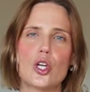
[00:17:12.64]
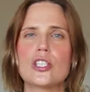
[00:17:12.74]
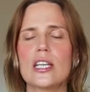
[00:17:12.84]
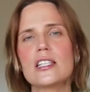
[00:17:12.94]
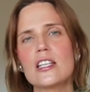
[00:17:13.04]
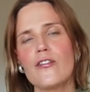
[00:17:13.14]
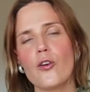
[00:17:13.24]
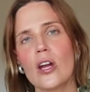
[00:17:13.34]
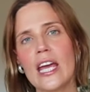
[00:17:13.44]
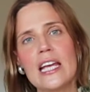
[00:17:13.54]
are
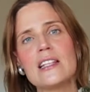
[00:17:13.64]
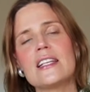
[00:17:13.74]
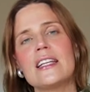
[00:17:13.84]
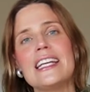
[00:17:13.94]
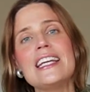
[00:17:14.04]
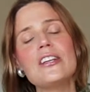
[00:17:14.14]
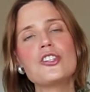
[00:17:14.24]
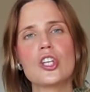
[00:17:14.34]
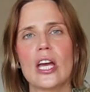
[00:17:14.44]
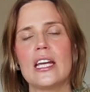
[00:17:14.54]
64 gates, and
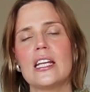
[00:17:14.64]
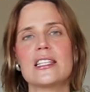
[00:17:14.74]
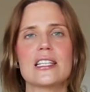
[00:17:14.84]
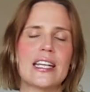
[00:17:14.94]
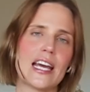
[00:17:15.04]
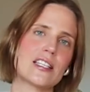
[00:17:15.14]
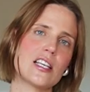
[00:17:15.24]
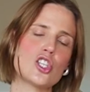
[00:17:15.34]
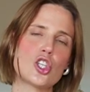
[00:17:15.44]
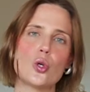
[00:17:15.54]
each gate is
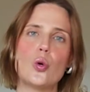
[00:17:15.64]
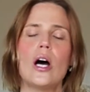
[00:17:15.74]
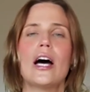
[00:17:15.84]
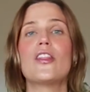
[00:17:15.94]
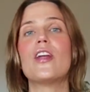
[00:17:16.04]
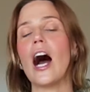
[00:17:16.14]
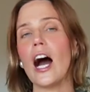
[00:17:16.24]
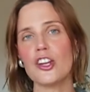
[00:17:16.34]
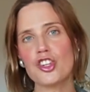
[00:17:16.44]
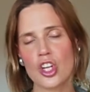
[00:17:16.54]
connected to the
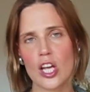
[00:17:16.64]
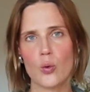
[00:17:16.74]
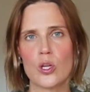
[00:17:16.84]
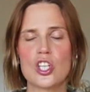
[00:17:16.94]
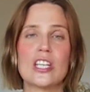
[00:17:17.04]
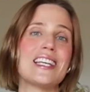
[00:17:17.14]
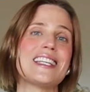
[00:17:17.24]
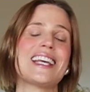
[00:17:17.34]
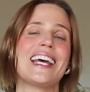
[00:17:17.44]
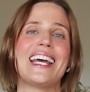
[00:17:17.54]
I Ching, which
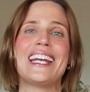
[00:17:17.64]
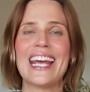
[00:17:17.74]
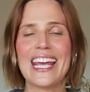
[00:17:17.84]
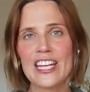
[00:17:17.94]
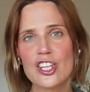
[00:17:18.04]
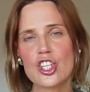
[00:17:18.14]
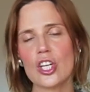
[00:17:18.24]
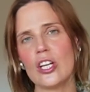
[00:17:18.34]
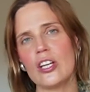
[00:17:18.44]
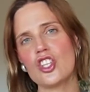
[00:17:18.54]
is an
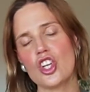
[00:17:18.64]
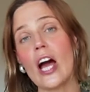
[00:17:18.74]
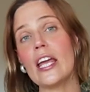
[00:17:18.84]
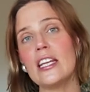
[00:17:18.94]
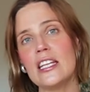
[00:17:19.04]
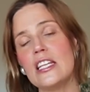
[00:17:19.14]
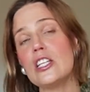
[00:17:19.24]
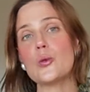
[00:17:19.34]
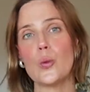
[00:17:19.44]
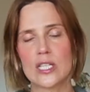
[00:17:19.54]
ancient
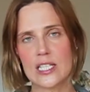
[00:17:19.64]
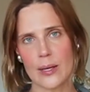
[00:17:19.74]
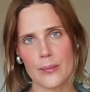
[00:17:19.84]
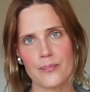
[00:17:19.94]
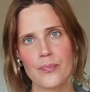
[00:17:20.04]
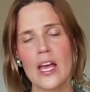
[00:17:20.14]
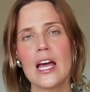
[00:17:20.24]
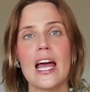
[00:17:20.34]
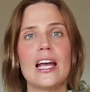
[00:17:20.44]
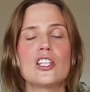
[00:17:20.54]
Chinese wisdom.
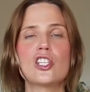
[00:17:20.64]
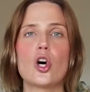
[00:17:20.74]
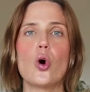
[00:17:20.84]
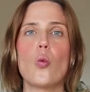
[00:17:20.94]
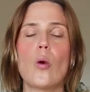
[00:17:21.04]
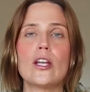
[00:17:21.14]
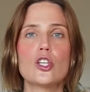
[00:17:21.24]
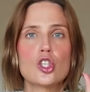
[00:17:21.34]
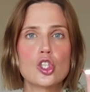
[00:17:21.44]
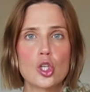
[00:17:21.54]
And so
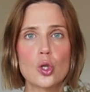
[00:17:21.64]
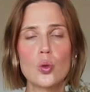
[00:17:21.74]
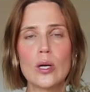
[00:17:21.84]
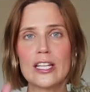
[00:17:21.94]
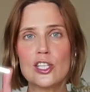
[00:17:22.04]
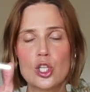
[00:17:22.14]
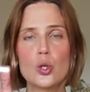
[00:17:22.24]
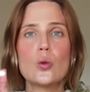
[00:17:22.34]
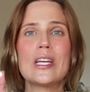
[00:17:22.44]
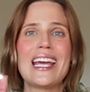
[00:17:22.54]
when 2 and
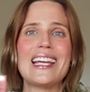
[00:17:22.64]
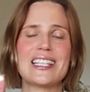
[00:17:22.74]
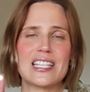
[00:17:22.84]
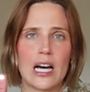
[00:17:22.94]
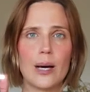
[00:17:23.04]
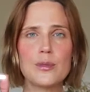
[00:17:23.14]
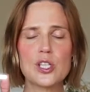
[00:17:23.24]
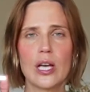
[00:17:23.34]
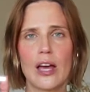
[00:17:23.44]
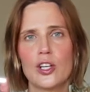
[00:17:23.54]
2 gates come
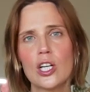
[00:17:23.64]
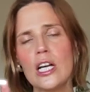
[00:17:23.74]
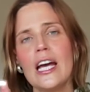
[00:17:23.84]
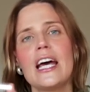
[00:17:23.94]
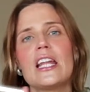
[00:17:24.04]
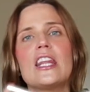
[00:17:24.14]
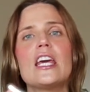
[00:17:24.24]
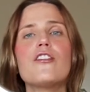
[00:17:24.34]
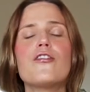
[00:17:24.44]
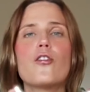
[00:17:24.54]
together,
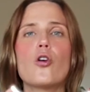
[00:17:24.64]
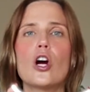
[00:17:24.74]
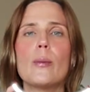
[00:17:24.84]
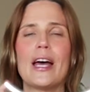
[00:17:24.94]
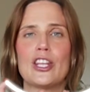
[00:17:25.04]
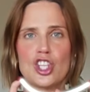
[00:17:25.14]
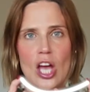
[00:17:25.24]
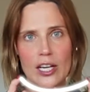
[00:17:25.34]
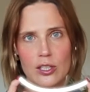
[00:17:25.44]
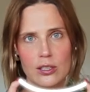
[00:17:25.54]
they form a
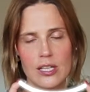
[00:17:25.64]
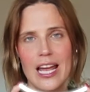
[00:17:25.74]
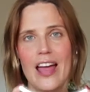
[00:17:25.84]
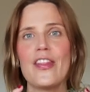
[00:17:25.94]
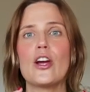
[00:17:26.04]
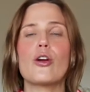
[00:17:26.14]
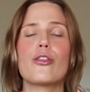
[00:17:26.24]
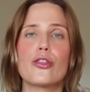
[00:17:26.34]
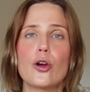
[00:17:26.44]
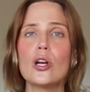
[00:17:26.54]
channel, and there are
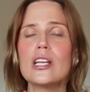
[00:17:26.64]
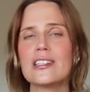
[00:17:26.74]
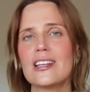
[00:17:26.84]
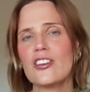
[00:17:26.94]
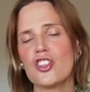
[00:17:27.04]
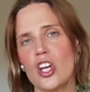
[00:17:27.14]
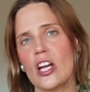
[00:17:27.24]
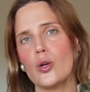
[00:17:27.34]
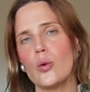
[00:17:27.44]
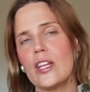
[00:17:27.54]
36
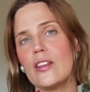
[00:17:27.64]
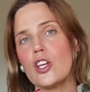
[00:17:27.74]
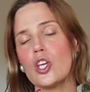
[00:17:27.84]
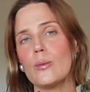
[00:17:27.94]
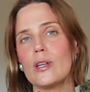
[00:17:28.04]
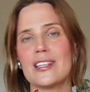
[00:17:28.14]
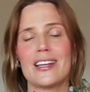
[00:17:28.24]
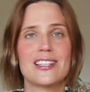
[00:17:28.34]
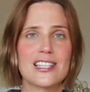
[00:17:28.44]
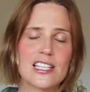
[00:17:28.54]
channels within the human
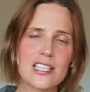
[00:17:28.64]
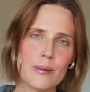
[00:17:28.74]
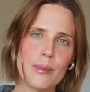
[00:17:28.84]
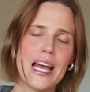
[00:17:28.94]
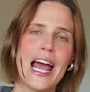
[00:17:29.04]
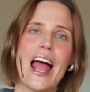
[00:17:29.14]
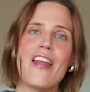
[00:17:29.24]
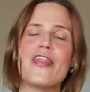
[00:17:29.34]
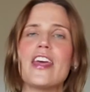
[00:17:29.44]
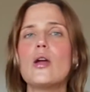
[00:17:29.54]
design system,
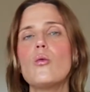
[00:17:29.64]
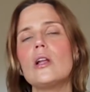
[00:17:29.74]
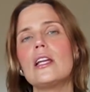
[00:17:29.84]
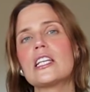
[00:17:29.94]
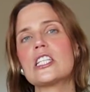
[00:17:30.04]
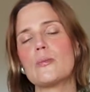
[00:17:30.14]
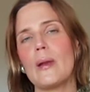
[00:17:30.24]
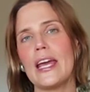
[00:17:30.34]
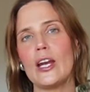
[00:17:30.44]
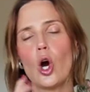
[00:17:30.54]
and they will
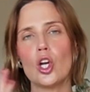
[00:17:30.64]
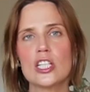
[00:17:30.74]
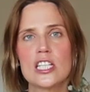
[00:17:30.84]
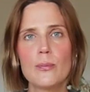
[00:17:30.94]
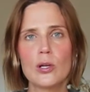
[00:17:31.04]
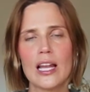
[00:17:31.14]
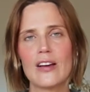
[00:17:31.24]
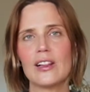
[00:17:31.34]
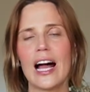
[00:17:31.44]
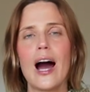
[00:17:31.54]
explain on a deeper
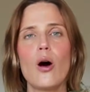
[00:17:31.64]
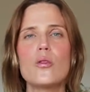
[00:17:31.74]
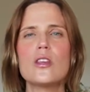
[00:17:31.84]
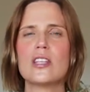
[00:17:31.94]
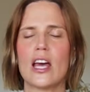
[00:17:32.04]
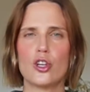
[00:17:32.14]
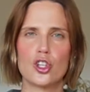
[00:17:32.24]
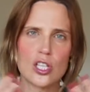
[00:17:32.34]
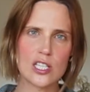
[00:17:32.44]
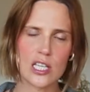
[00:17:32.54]
level how these
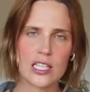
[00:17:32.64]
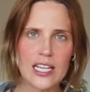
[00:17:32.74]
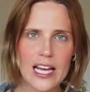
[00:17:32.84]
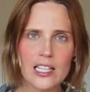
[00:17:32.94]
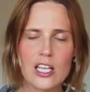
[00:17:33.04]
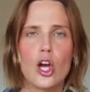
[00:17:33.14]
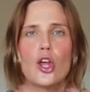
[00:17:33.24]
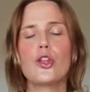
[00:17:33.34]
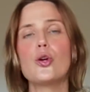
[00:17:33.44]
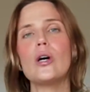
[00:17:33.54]
energies connect
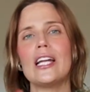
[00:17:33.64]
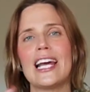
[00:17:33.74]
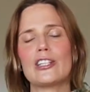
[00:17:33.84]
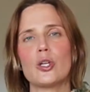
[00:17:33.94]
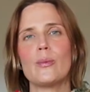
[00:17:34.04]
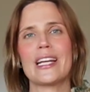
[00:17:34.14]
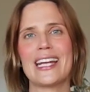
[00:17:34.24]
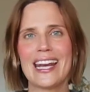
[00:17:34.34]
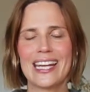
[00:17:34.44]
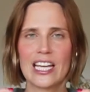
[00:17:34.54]
through
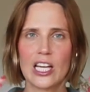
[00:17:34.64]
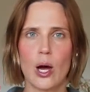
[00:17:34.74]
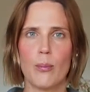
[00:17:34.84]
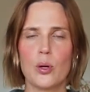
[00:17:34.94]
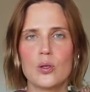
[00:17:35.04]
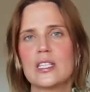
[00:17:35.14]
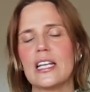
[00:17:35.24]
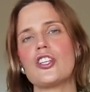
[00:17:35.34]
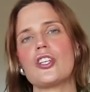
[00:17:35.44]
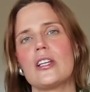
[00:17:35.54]
electromagnetic
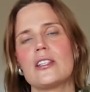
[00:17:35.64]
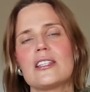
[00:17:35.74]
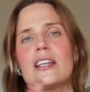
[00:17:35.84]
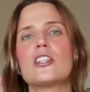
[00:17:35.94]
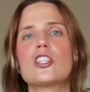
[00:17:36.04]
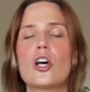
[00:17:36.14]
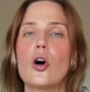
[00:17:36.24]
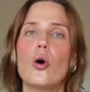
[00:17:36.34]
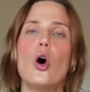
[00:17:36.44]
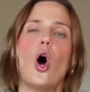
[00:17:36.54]
pulsations. And
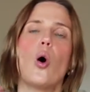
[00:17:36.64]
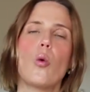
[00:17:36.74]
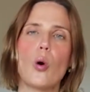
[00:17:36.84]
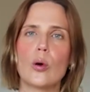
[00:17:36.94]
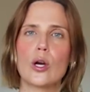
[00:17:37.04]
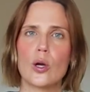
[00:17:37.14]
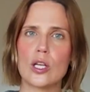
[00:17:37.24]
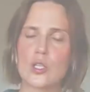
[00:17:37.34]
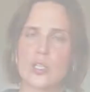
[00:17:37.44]
so what we're going to